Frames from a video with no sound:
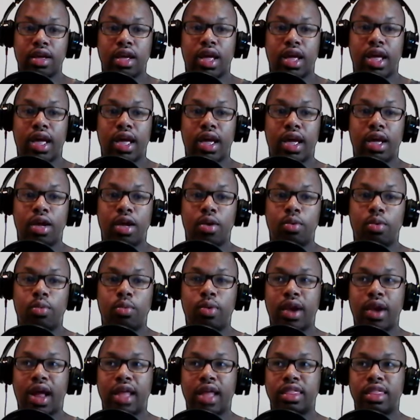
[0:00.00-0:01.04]
And
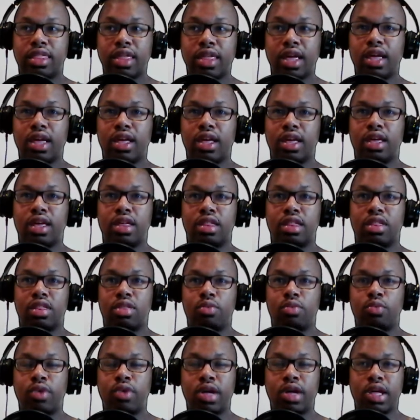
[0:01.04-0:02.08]
what I think is
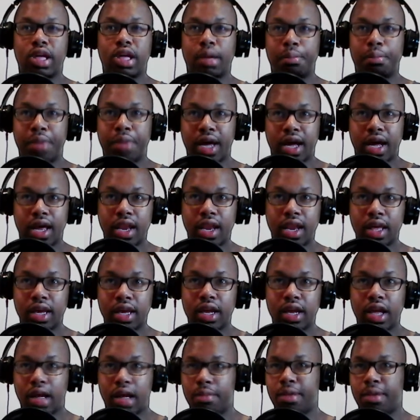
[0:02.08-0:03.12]
really
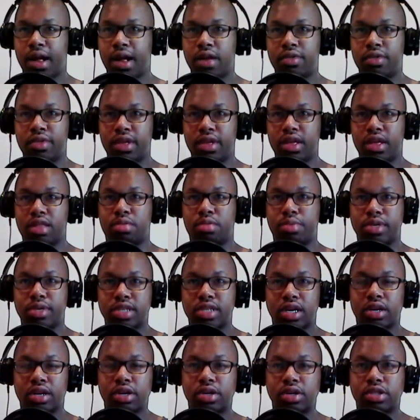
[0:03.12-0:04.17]
compelling about this
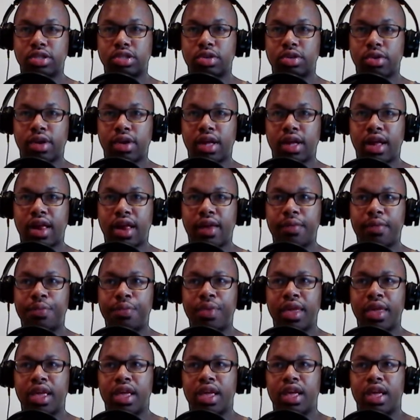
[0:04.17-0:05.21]
particular storyline
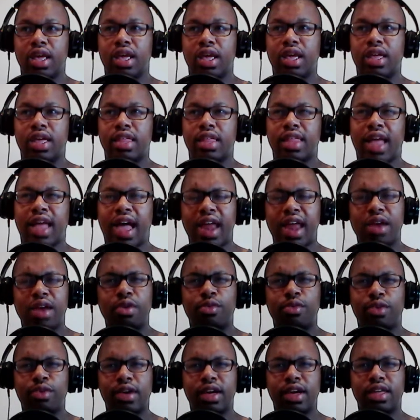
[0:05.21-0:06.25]
is I don't
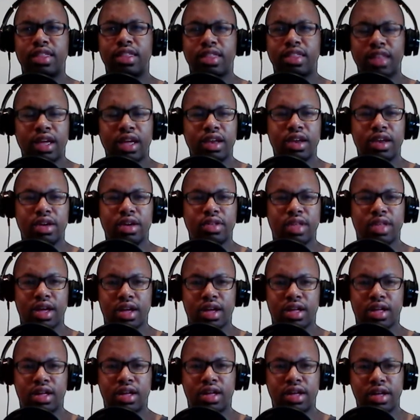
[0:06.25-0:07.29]
really think there's a
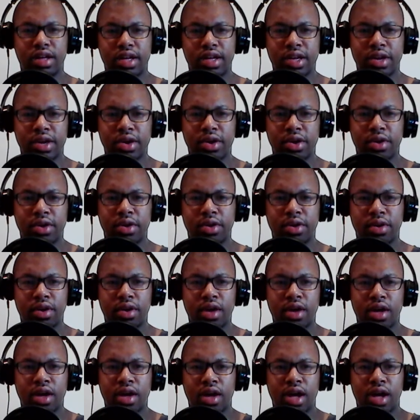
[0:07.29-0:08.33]
clear
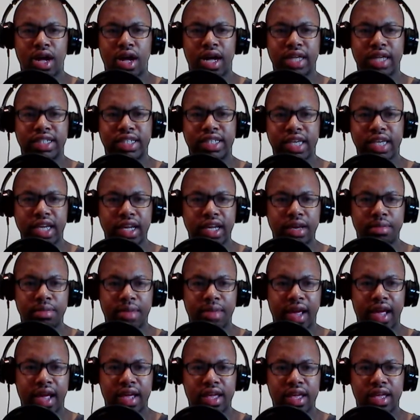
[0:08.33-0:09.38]
team
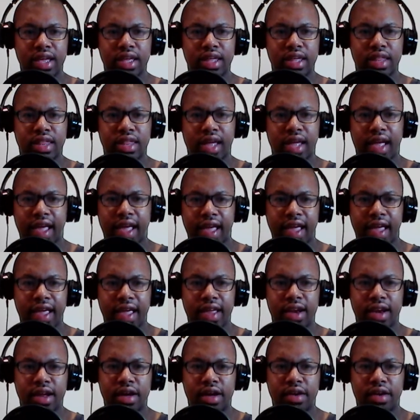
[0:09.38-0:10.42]
that is
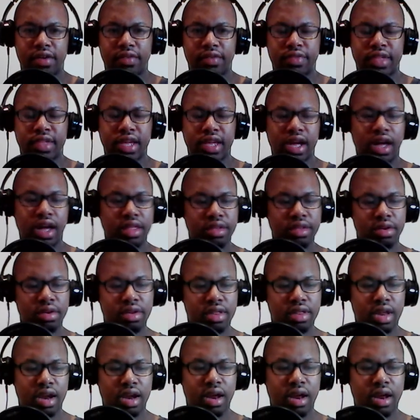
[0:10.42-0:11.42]
ahead of the others.